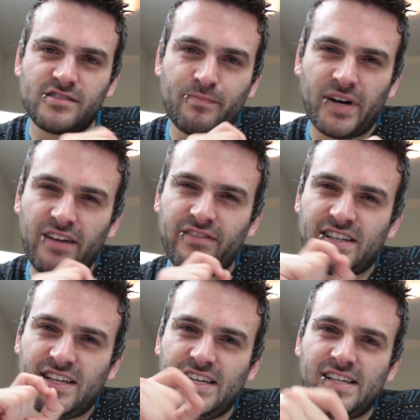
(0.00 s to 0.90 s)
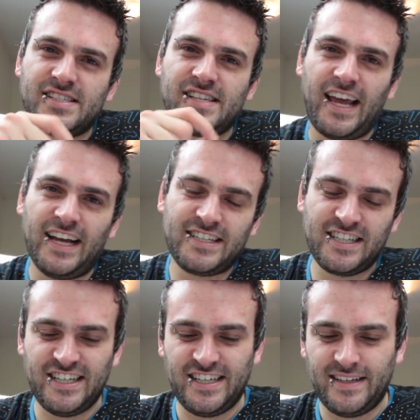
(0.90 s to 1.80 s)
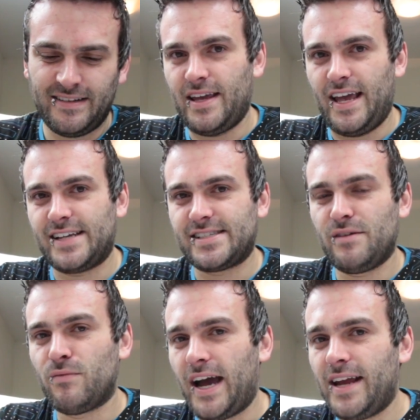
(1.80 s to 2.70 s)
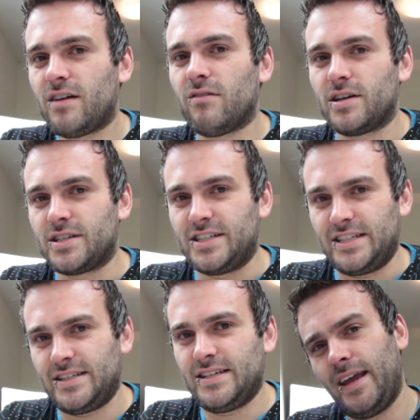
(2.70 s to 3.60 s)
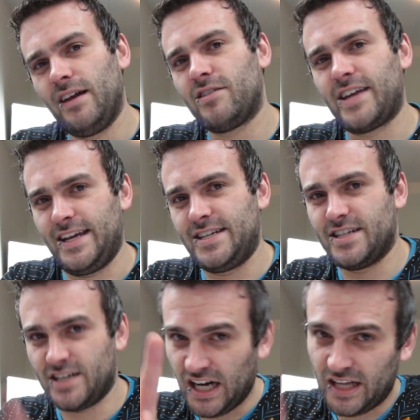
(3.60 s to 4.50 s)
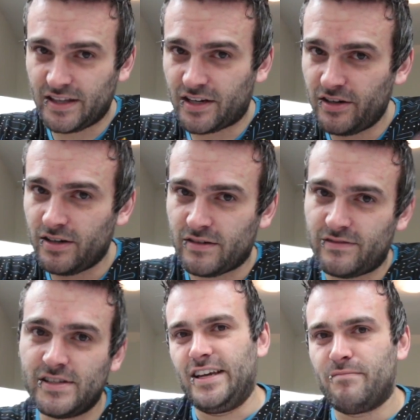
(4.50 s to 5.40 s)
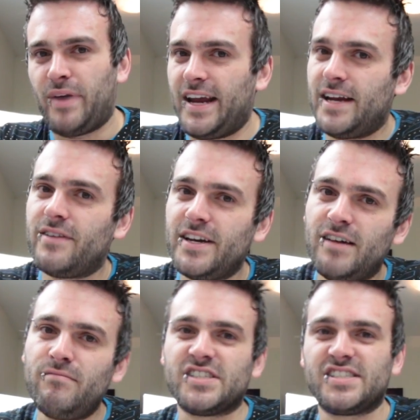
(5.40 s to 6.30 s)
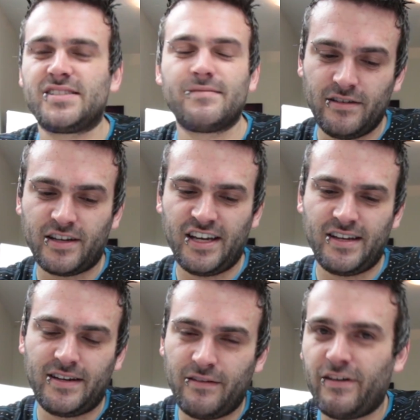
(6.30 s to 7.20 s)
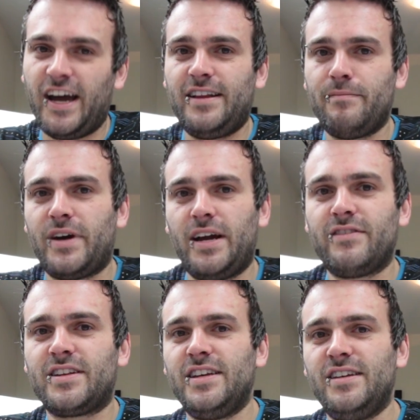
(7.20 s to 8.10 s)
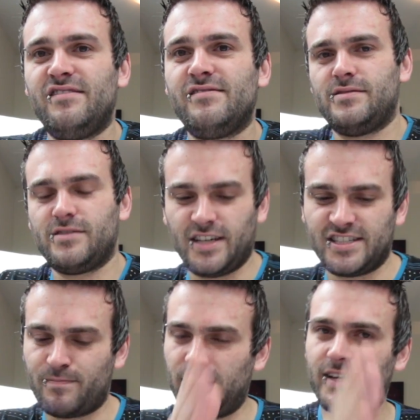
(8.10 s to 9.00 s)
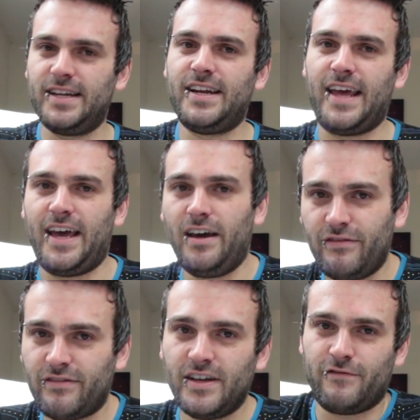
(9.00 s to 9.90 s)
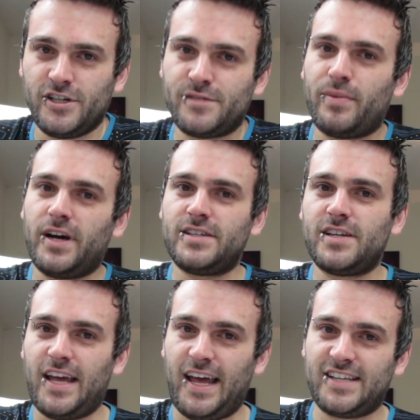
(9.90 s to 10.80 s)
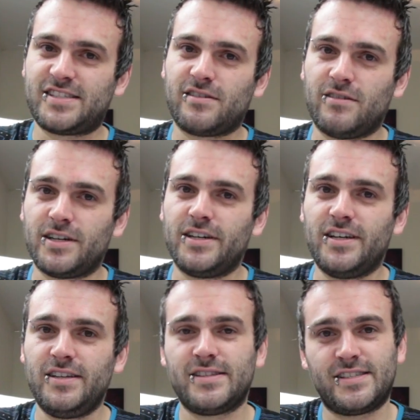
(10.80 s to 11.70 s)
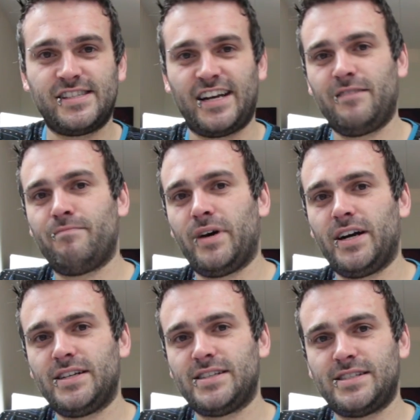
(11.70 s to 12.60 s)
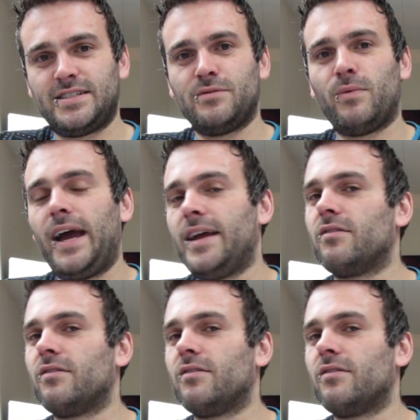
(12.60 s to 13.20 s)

The private key is actually a x and y coordinate, a location on the curve in binary numbers. You can divide the private key, you can split it in half First part is your X coordinate, the second part is your Y